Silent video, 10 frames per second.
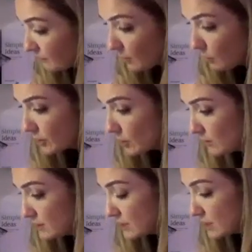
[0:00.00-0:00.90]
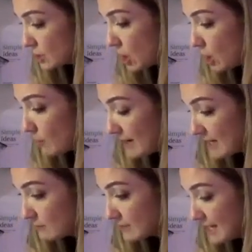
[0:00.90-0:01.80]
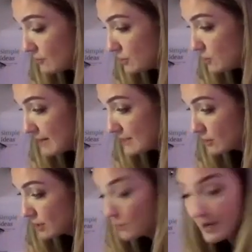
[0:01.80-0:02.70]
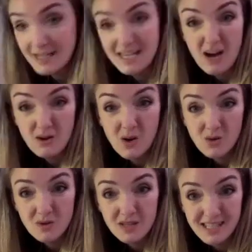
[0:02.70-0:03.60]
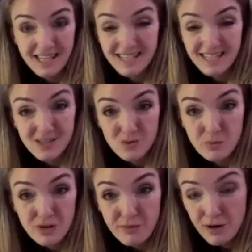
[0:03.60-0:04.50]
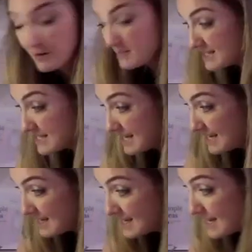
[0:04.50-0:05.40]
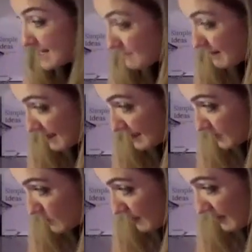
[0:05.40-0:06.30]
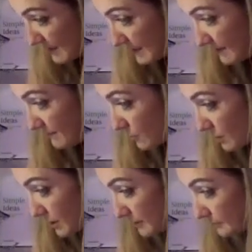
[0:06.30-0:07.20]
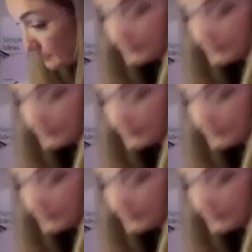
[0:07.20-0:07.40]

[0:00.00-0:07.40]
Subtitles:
what you're wanting to chop, and it will tell you based on the weight how long. The settings are all pre-programmed into here to make that super easy for you.